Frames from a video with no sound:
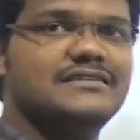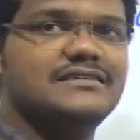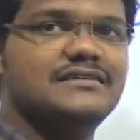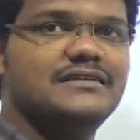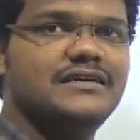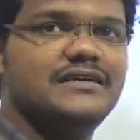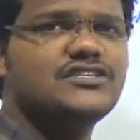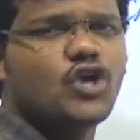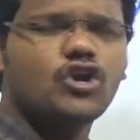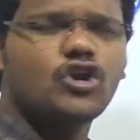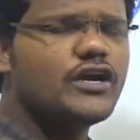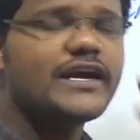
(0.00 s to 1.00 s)
It's
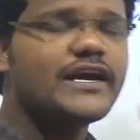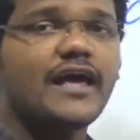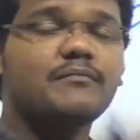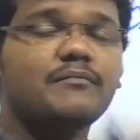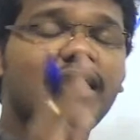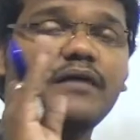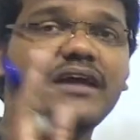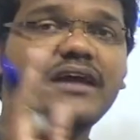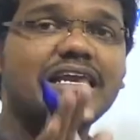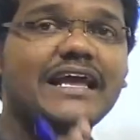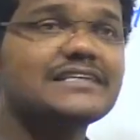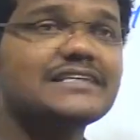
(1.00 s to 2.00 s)
not only carbyl amine
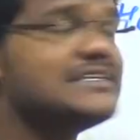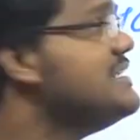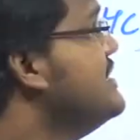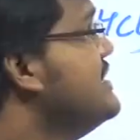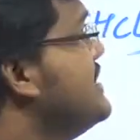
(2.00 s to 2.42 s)
reaction, it